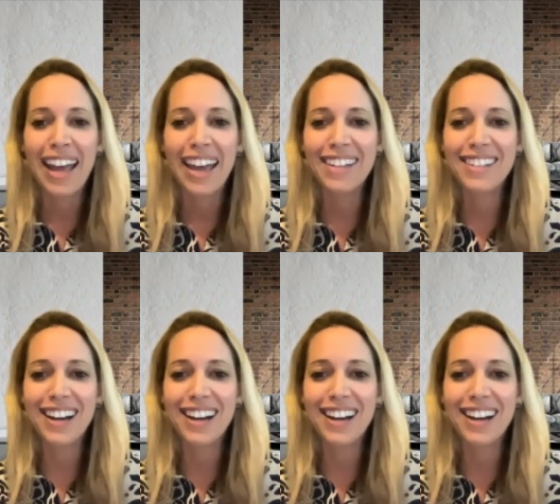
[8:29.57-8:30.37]
And to
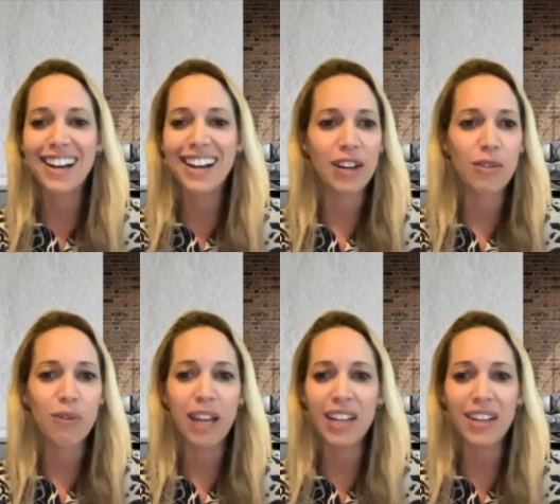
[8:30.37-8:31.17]
us, it's like,
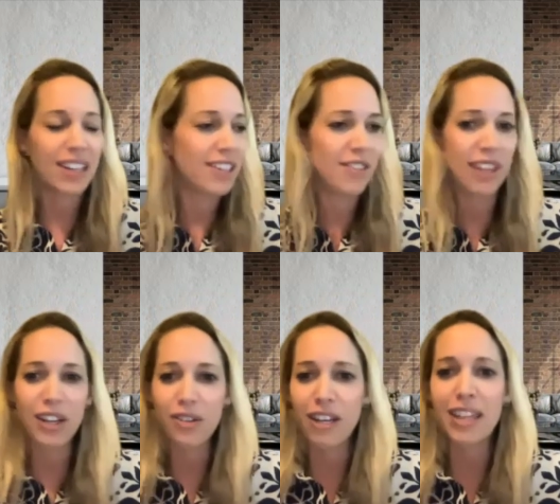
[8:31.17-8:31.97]
wait, do
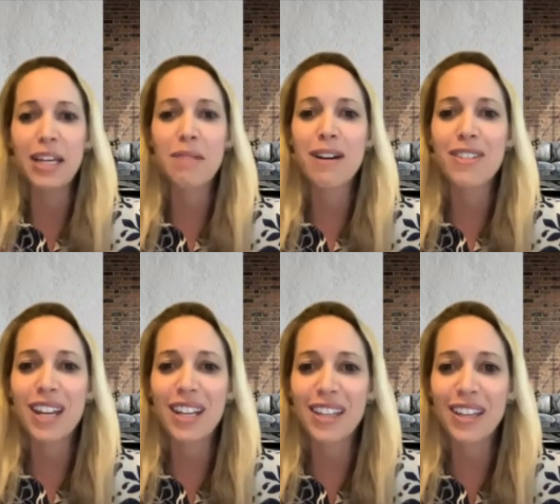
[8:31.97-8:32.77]
they know anything about
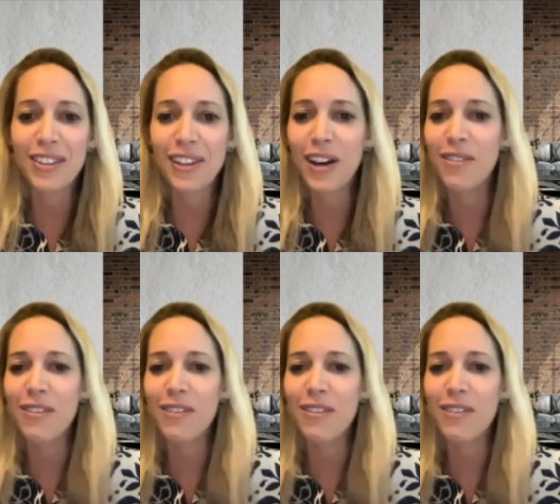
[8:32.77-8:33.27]
tenant landlord law?